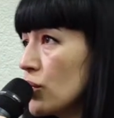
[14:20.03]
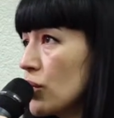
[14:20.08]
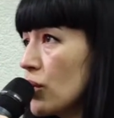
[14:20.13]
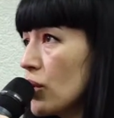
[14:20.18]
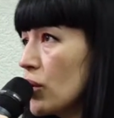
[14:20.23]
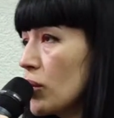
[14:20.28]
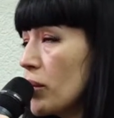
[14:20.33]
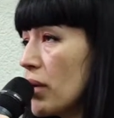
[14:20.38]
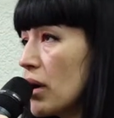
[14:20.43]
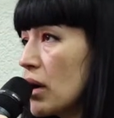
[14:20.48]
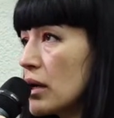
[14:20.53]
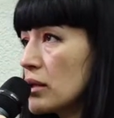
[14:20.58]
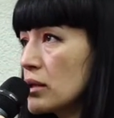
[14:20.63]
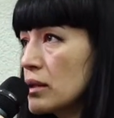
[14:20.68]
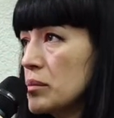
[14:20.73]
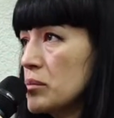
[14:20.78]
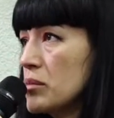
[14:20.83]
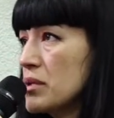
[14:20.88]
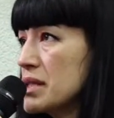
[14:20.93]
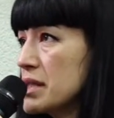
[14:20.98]
Because we
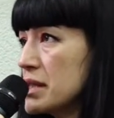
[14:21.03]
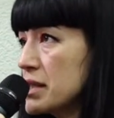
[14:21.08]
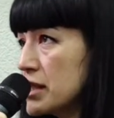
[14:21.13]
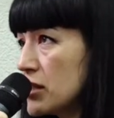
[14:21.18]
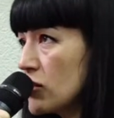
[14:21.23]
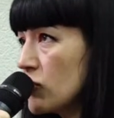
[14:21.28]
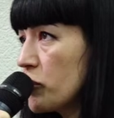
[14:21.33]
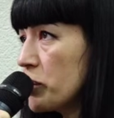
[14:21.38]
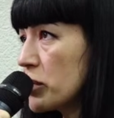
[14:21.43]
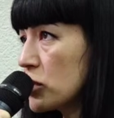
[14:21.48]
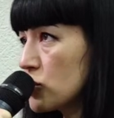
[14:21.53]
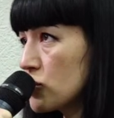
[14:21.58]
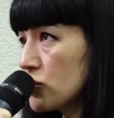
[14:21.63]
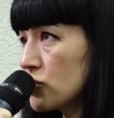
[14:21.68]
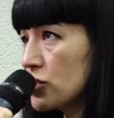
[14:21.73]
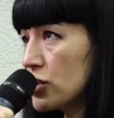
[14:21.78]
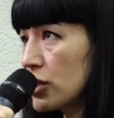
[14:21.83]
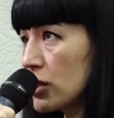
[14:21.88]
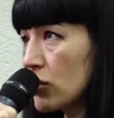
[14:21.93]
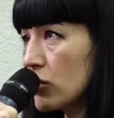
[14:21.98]
understand that a
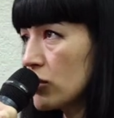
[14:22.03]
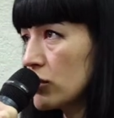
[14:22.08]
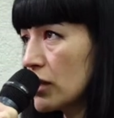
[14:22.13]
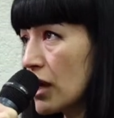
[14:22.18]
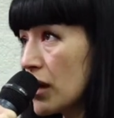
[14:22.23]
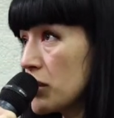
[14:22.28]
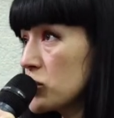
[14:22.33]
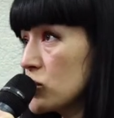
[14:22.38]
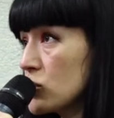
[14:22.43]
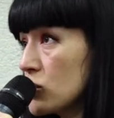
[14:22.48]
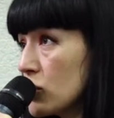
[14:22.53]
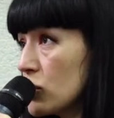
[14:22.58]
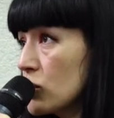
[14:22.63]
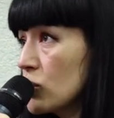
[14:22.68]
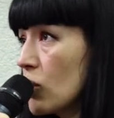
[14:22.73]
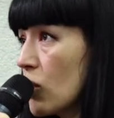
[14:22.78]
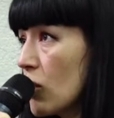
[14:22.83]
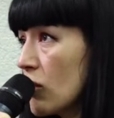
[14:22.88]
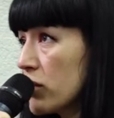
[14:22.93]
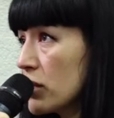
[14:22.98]
lot of bridges,
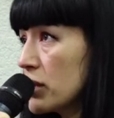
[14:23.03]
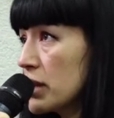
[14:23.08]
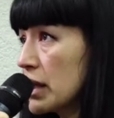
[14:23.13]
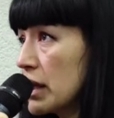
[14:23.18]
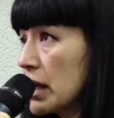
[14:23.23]
firstly,